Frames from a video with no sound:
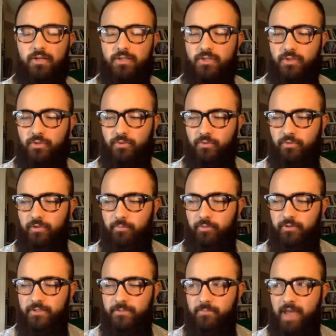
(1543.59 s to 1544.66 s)
to the
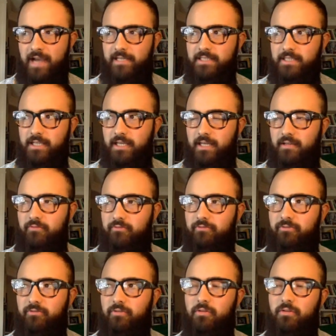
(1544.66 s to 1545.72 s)
perspective